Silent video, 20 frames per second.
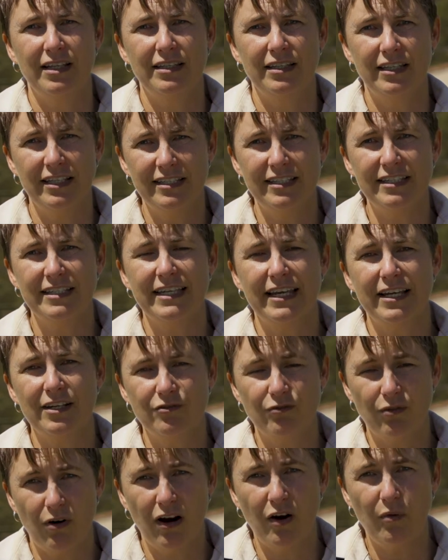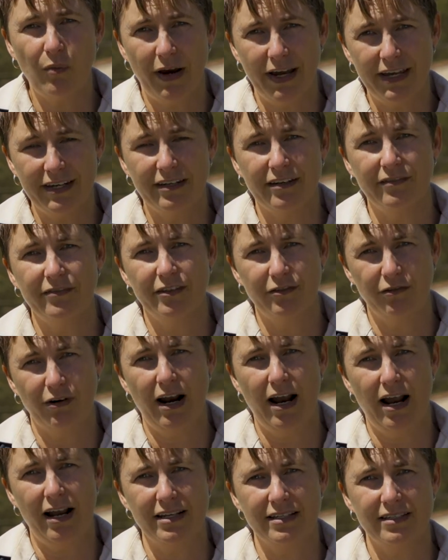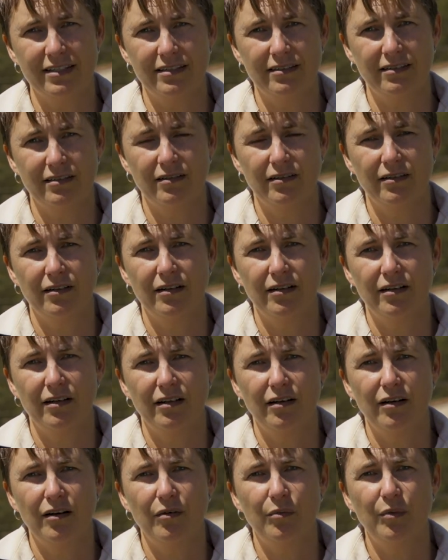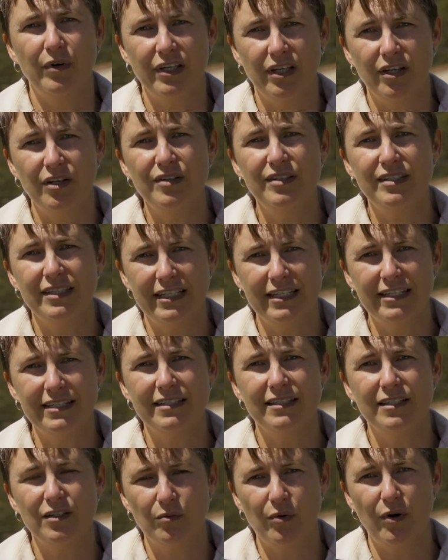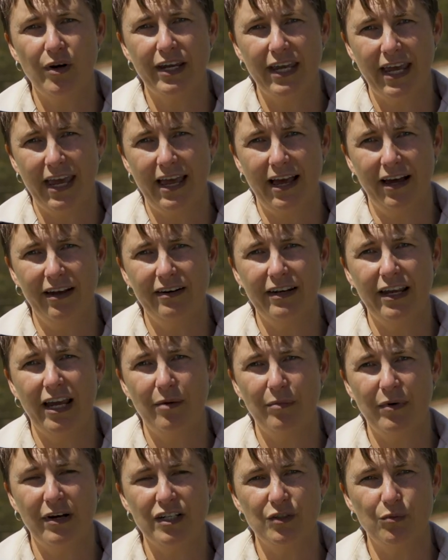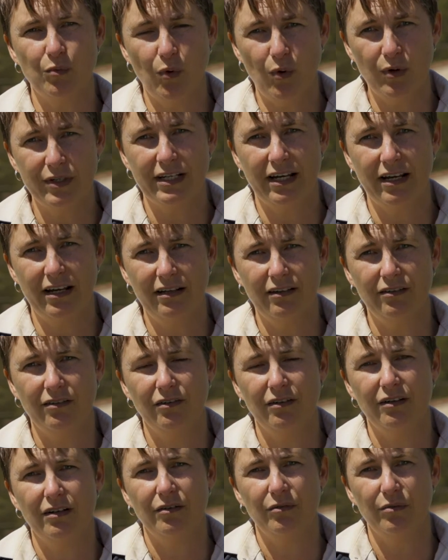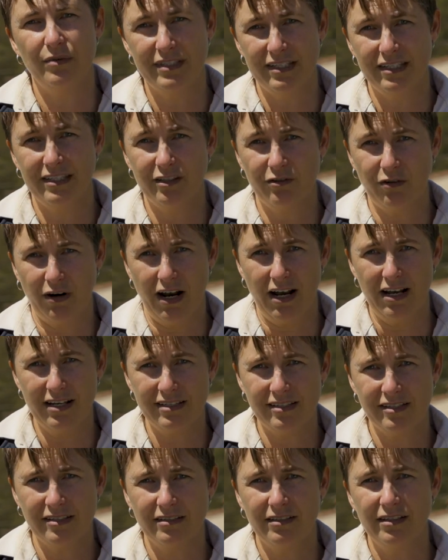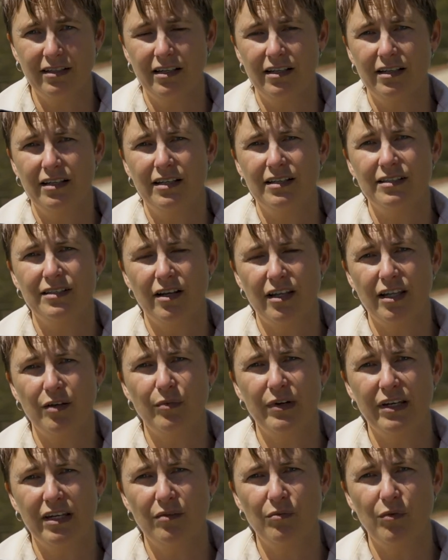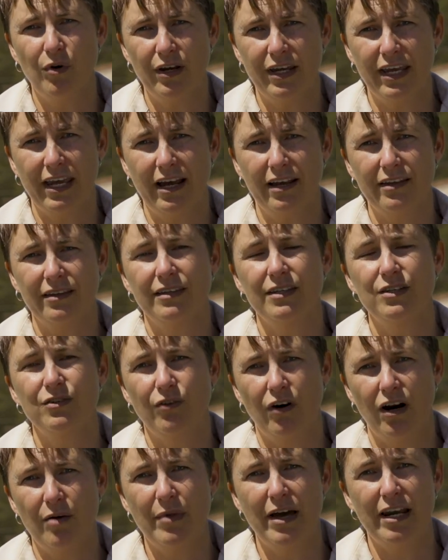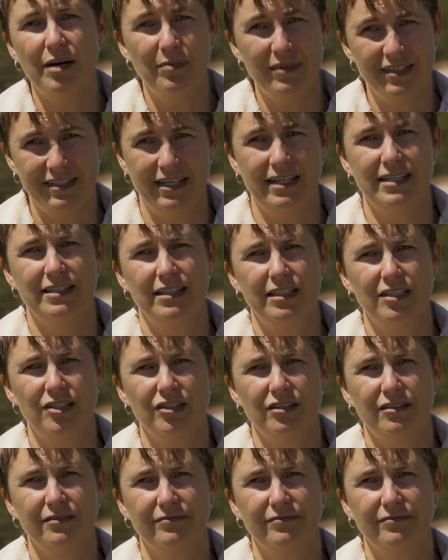This is our dry weight of the grass. We use this to work out how much water was in the grass so that we can work out the dry matter percentage.